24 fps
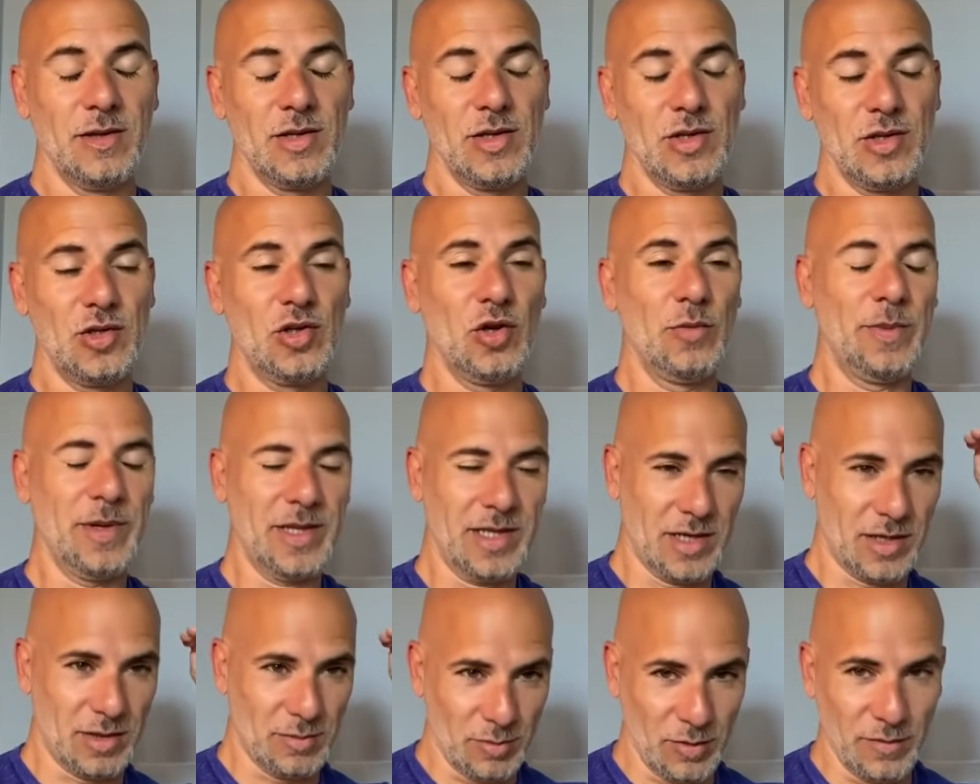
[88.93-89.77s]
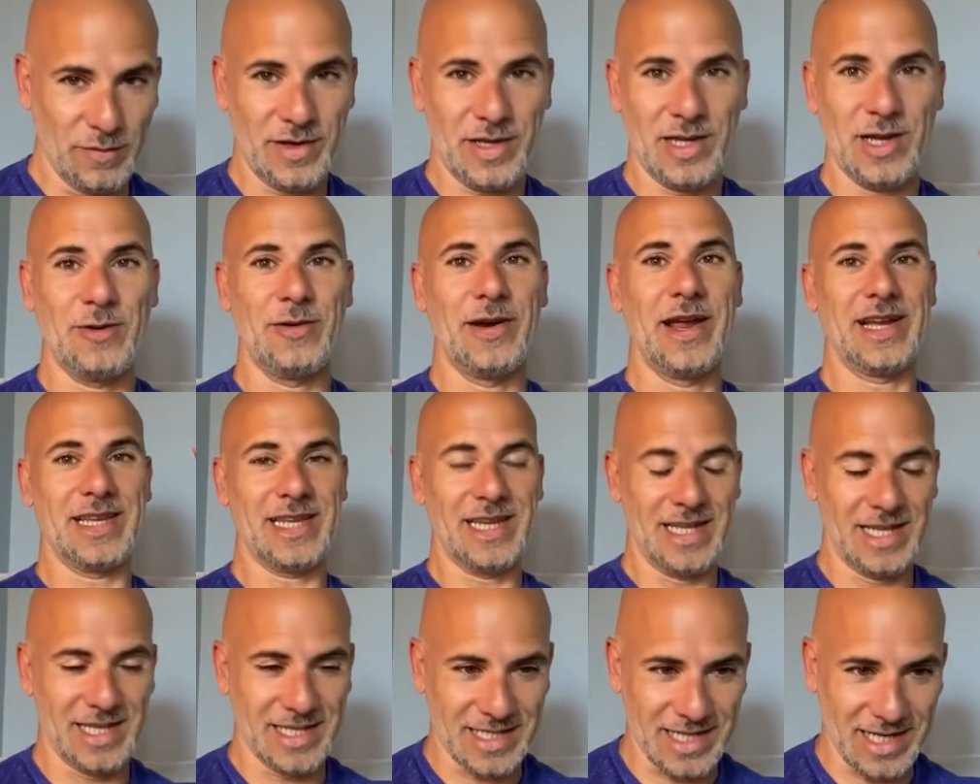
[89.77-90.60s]
Jupiter moving direct
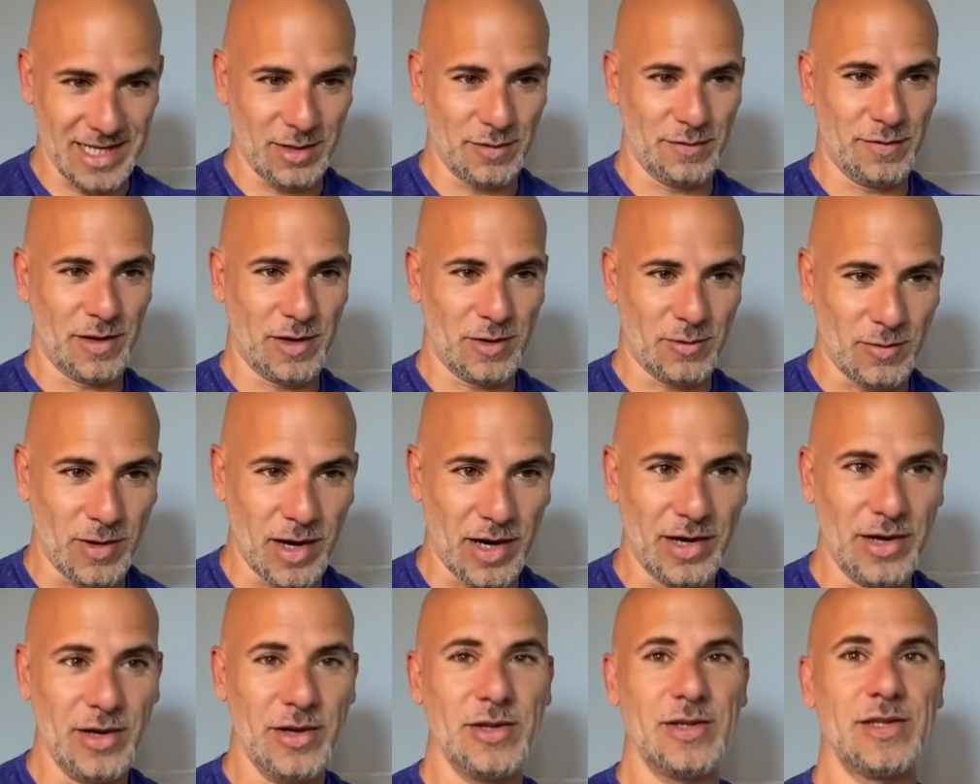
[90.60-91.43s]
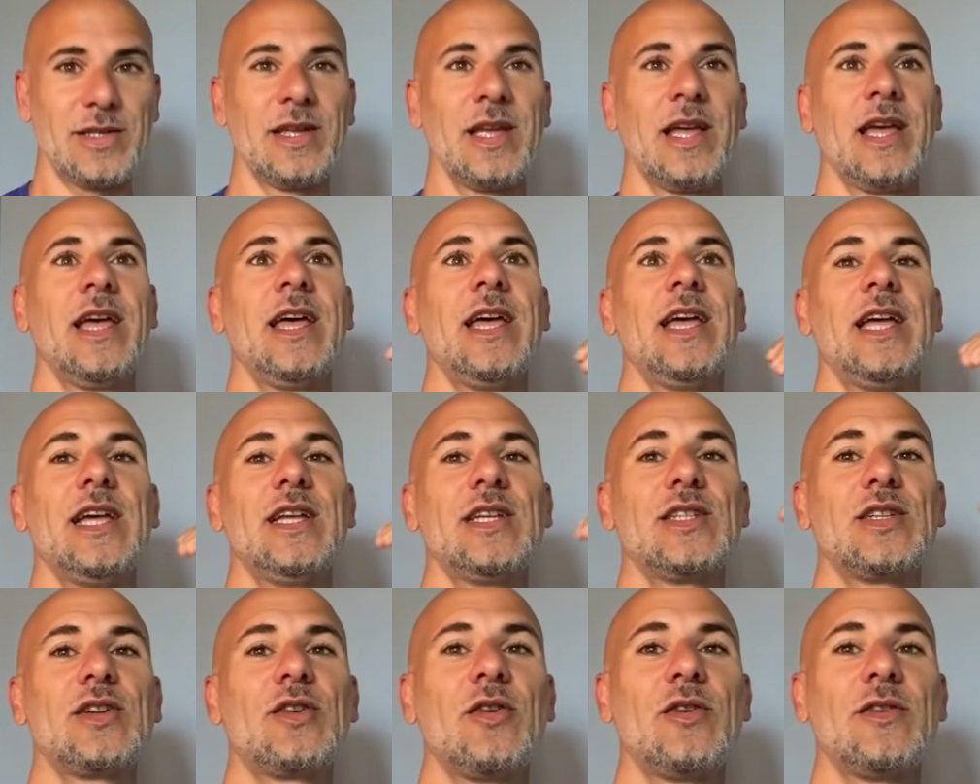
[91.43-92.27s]
in the sign of Aquarius
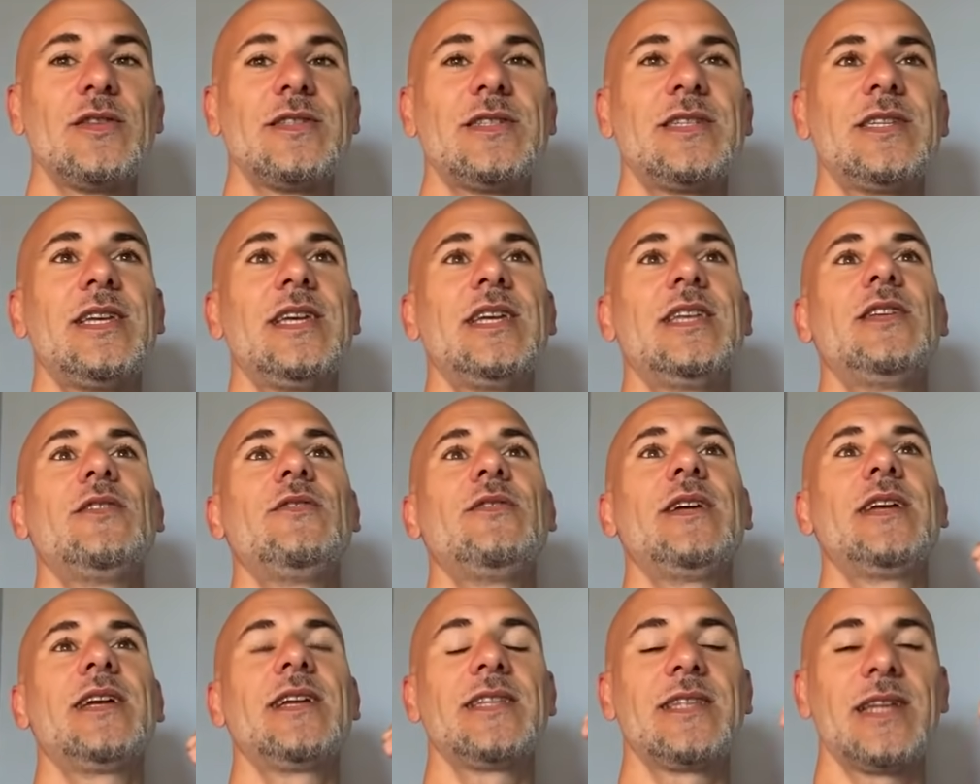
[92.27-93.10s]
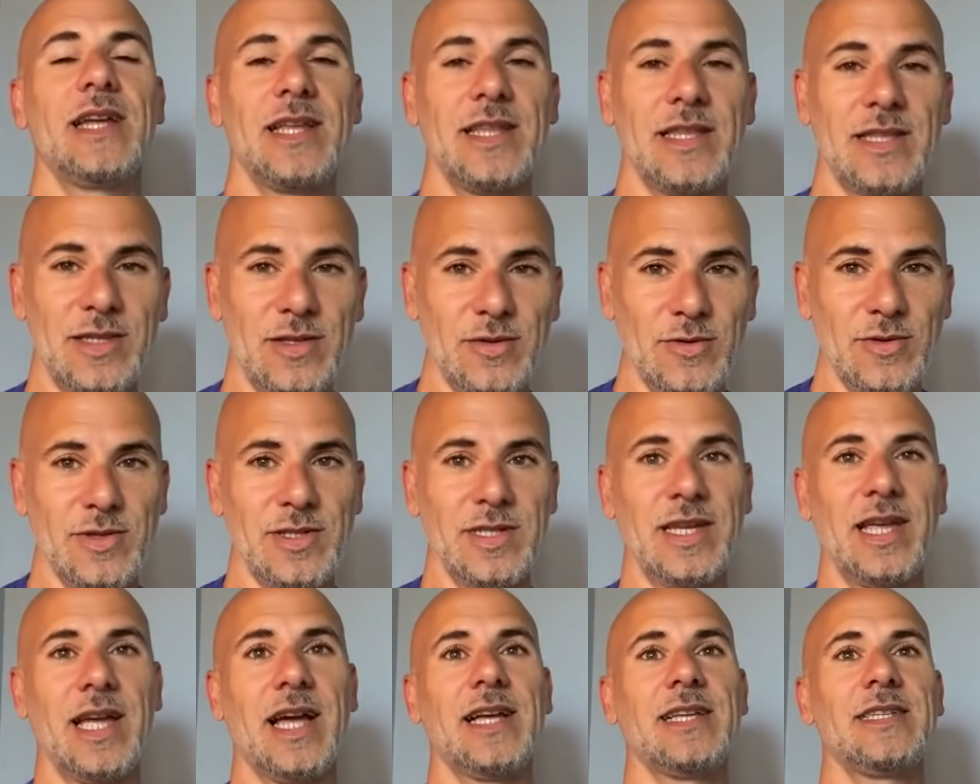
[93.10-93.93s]
is continuing the
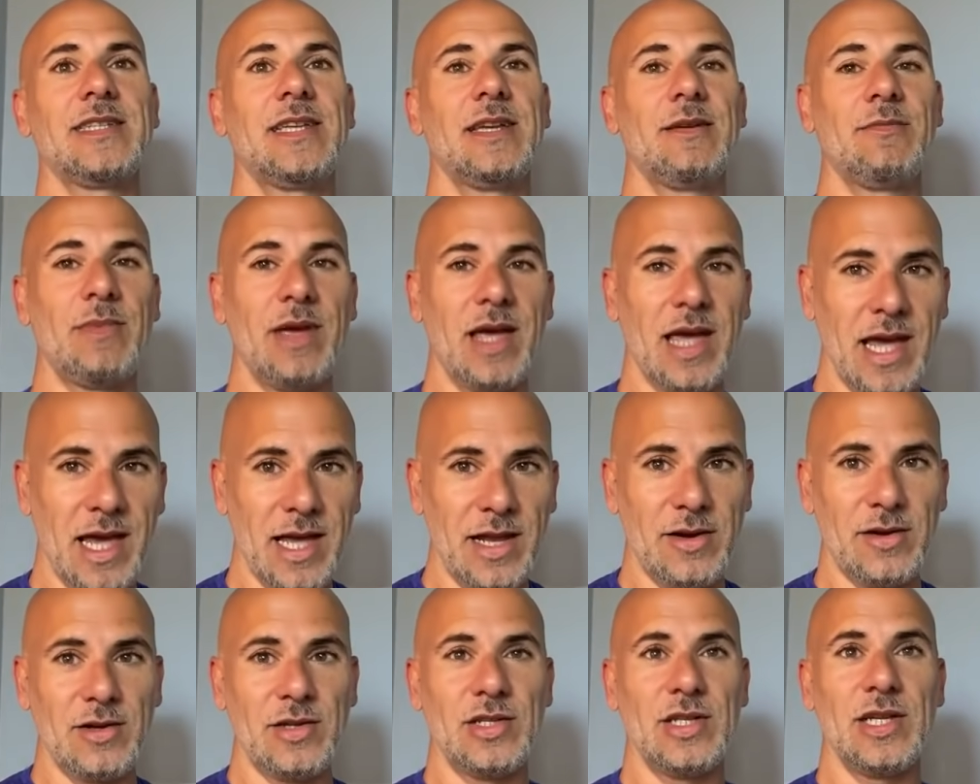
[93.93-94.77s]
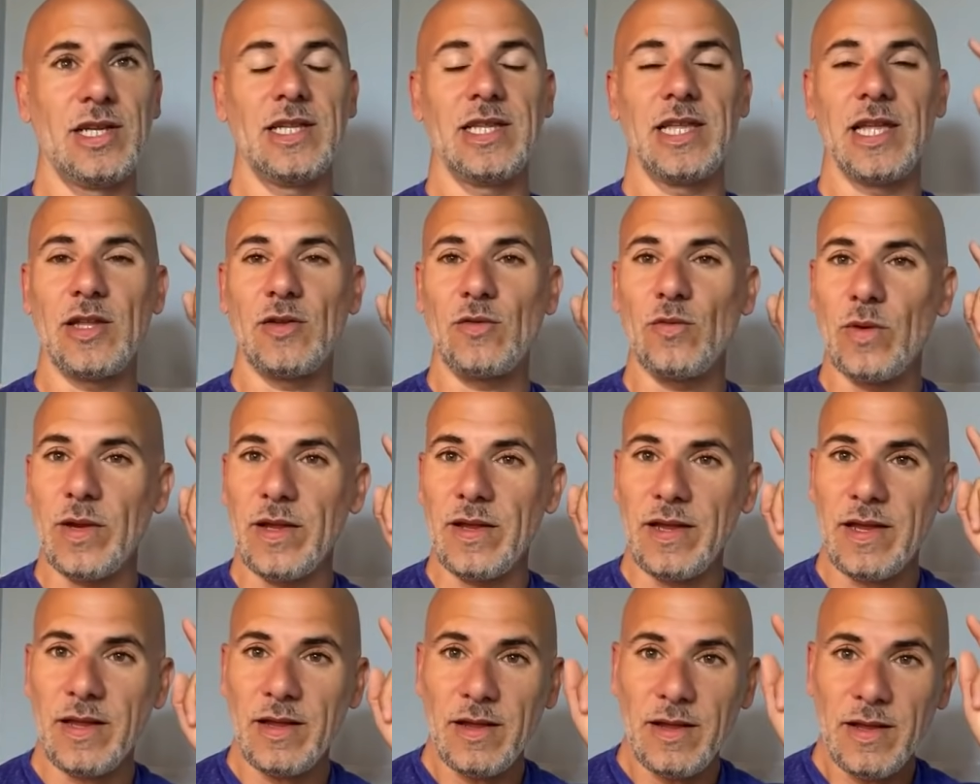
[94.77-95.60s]
enthusiasm energy that
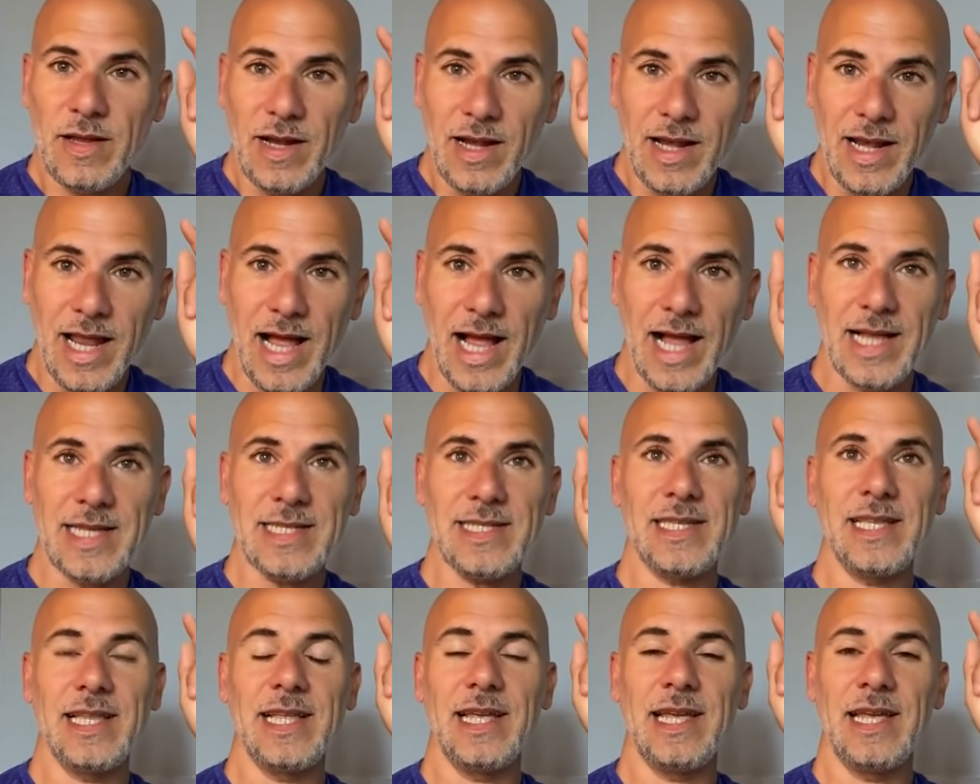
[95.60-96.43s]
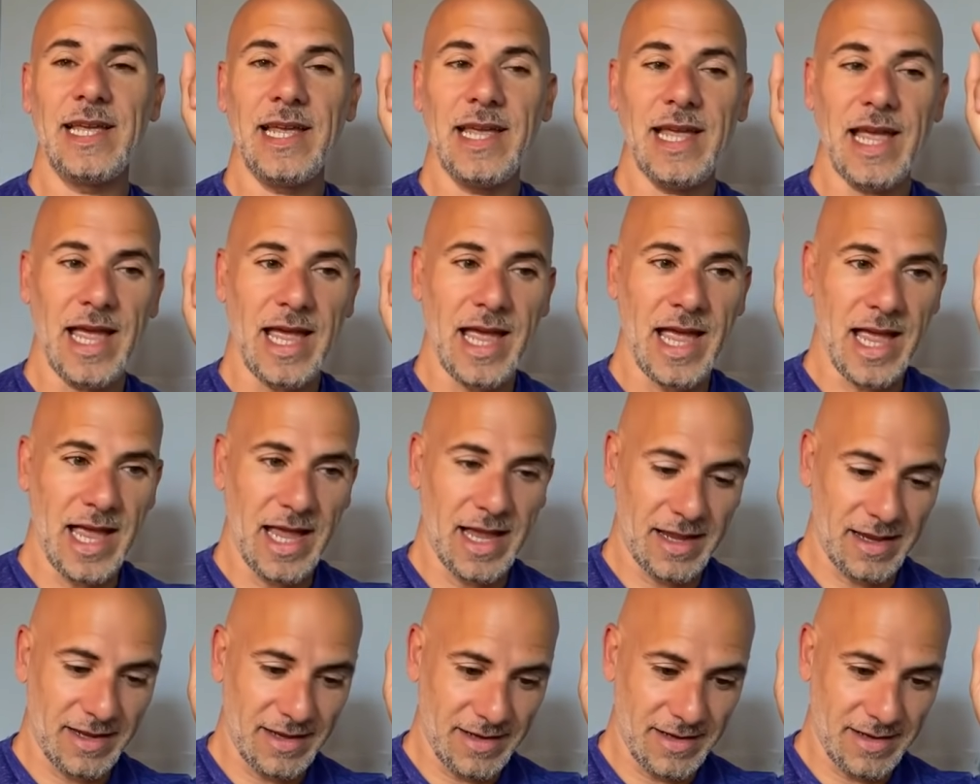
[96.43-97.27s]
we lastly
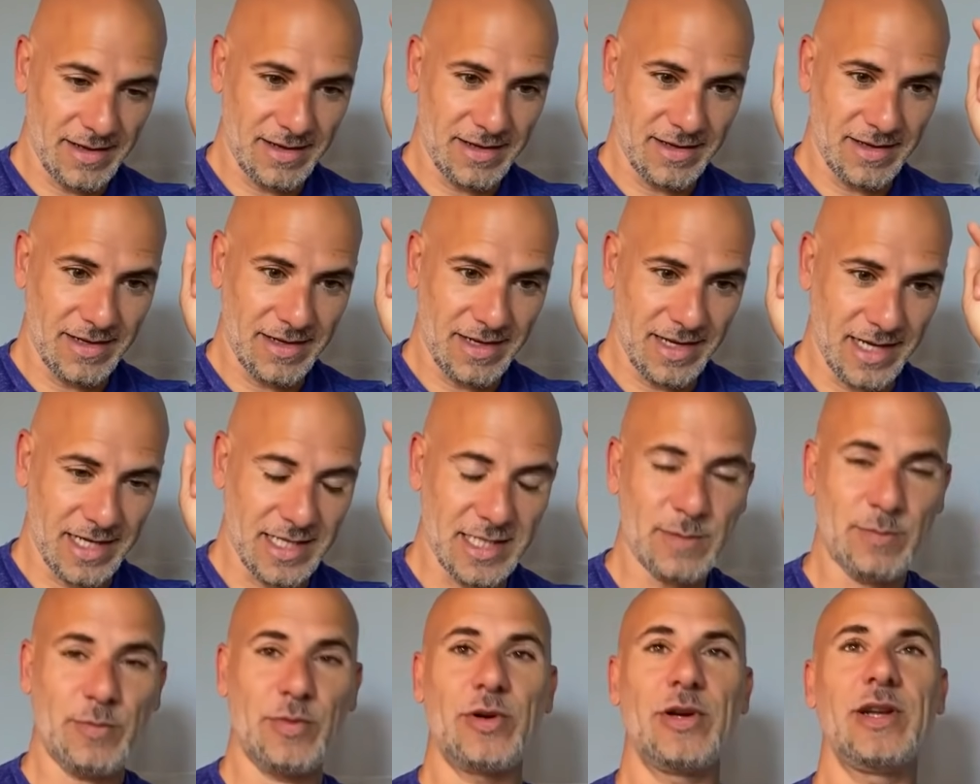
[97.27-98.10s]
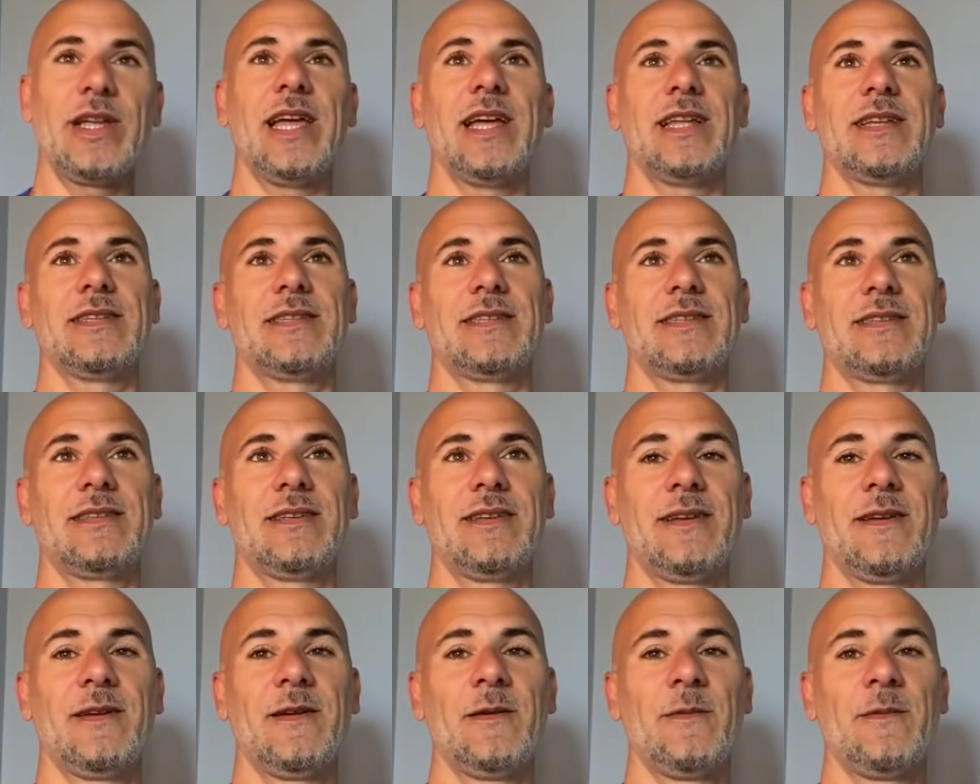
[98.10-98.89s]
experienced